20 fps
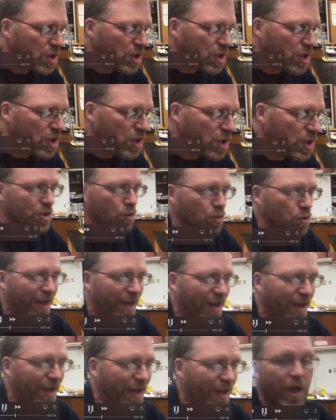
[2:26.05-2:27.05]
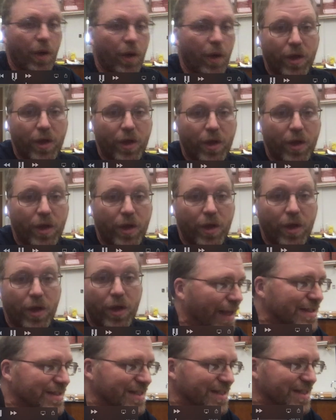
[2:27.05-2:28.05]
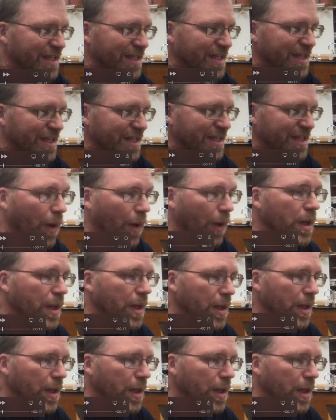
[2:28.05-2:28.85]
because it's right on it, we call that 0.